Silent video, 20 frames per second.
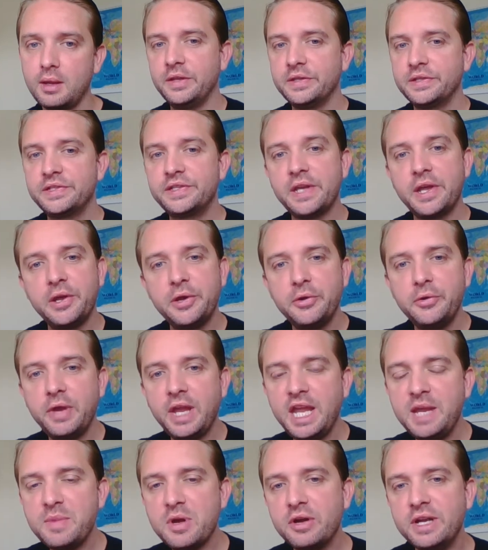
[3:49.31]
So
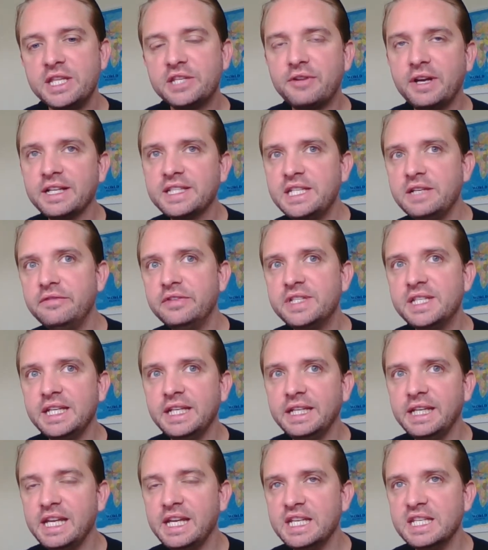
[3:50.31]
email
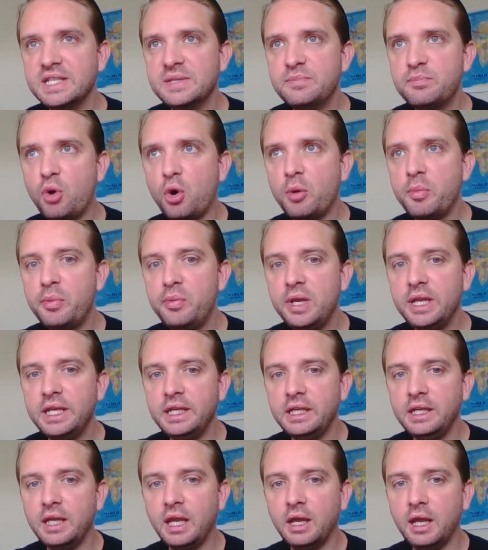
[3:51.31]
interactivity is
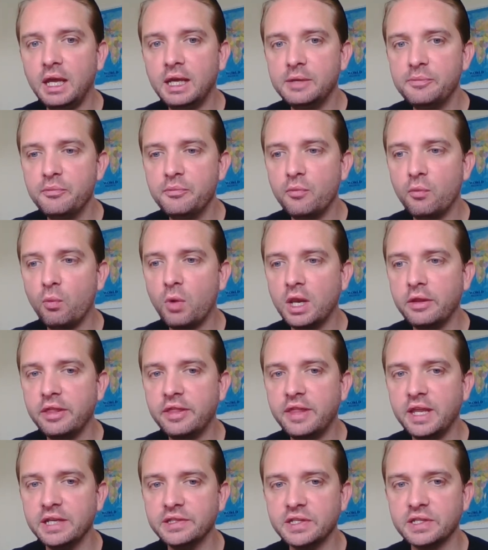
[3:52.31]
probably one of the
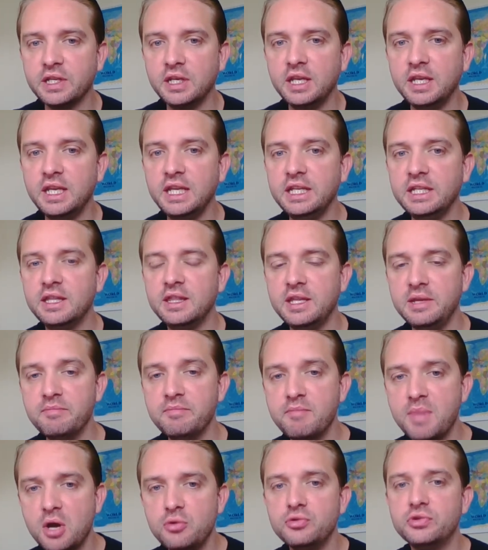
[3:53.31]
things that's going to need the
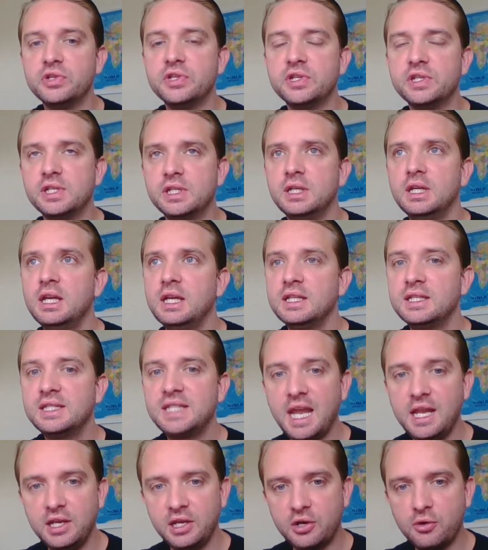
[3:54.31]
most
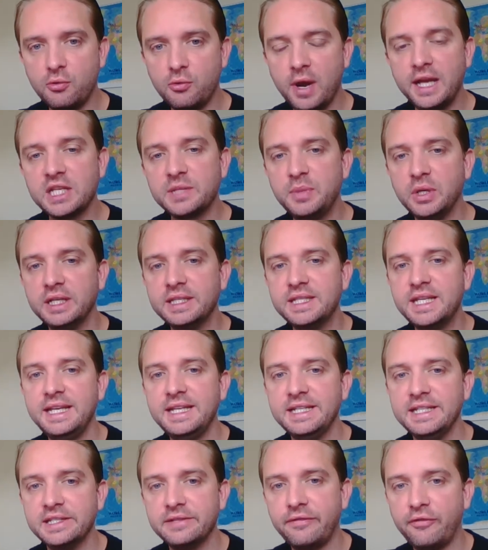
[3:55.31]
technical
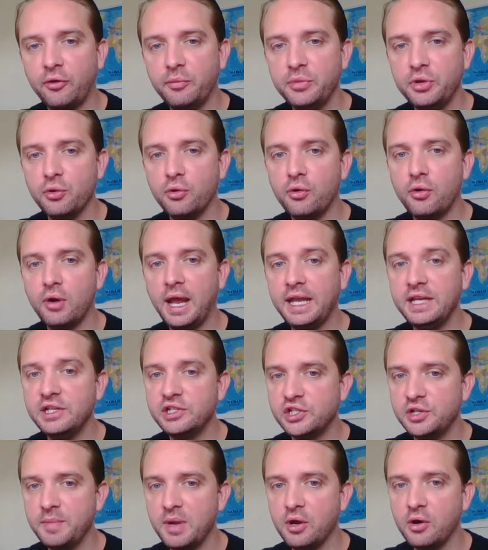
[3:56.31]
expertise from your
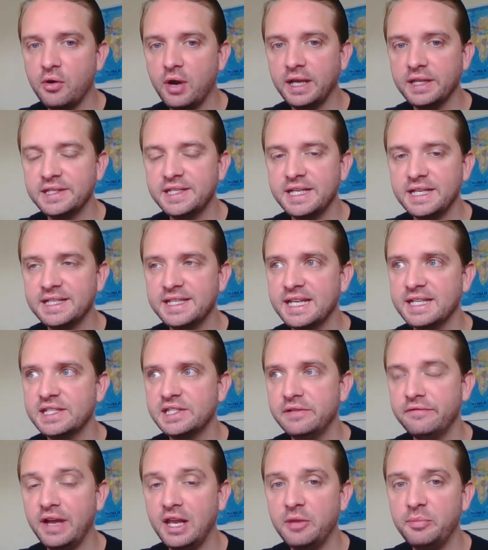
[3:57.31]
HTML and CSS
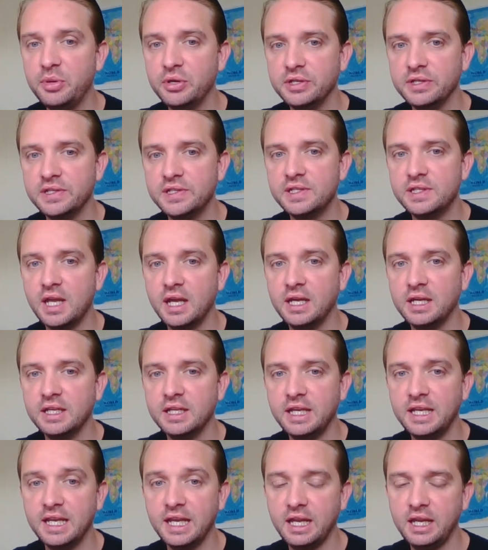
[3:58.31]
developers
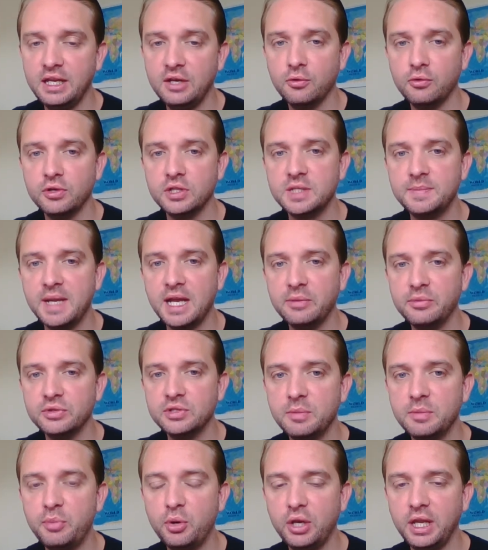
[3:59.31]
in order to be able
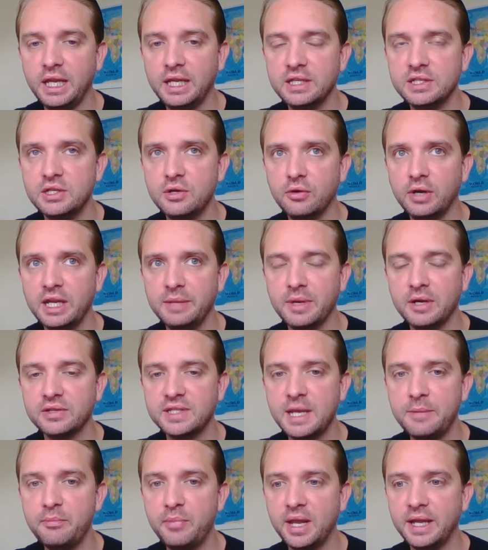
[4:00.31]
to it into your email
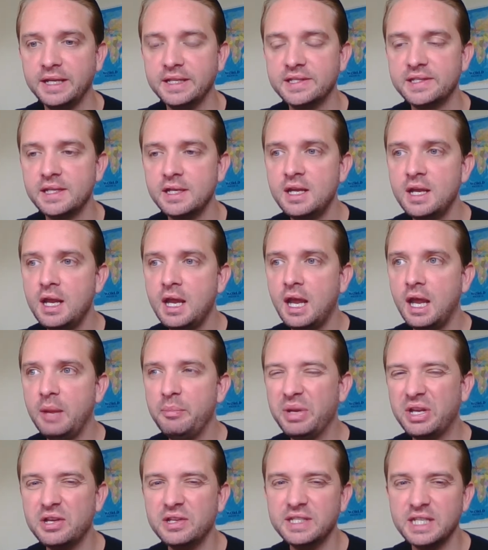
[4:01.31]
templates,
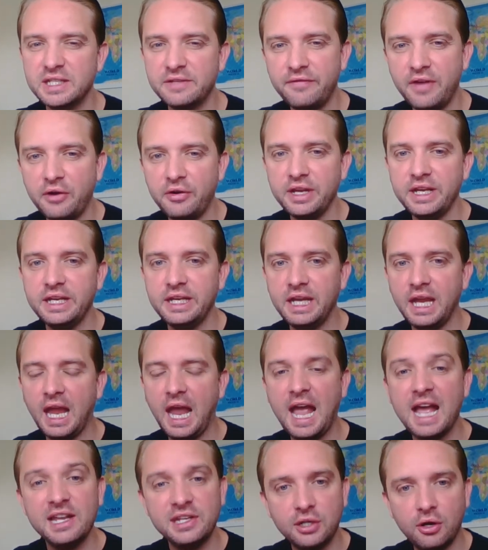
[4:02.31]
because it's very
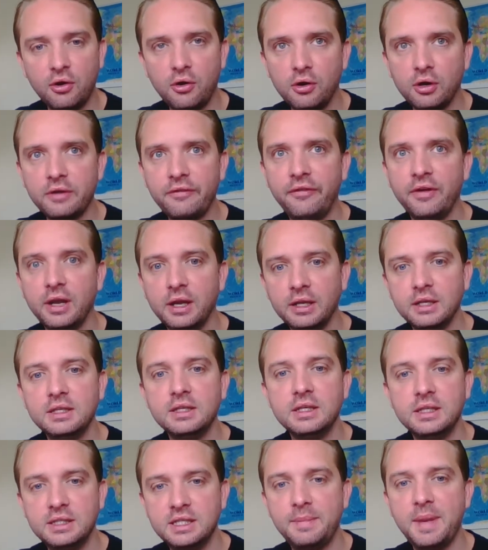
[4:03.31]
ad hoc for
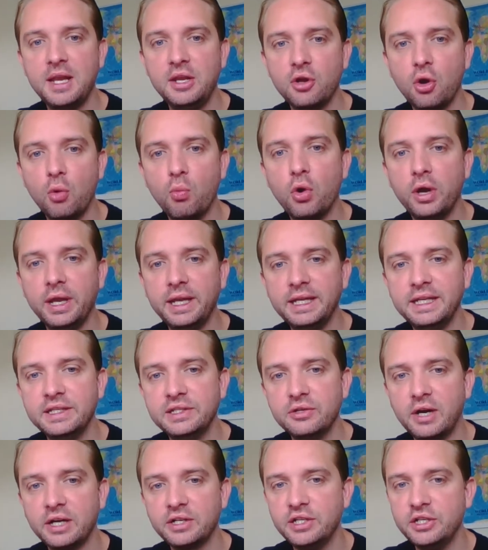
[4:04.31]
depending on what it is
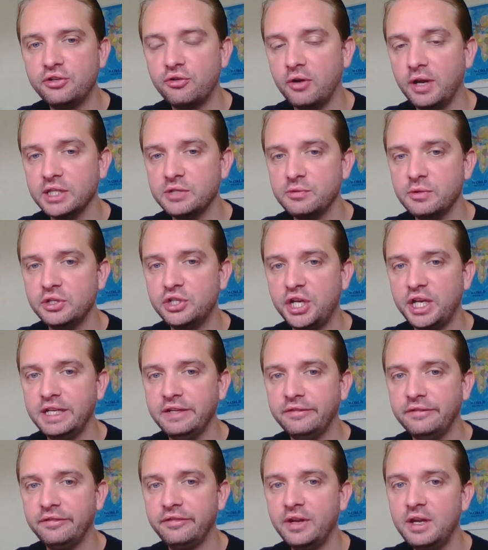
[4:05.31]
you're actually trying to
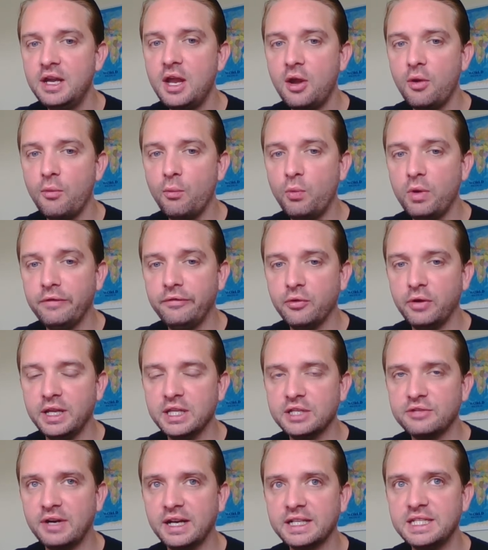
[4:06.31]
achieve with your
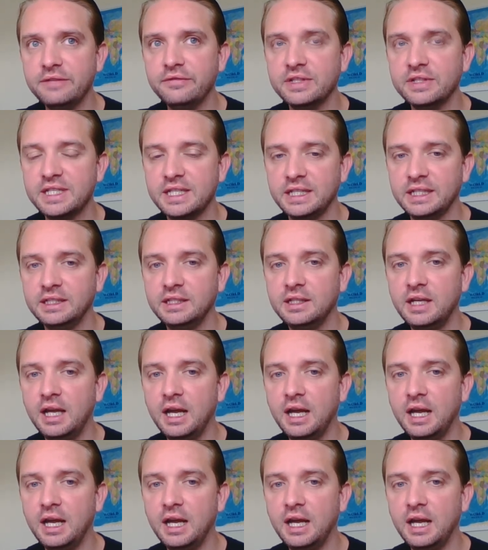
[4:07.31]
interactivity.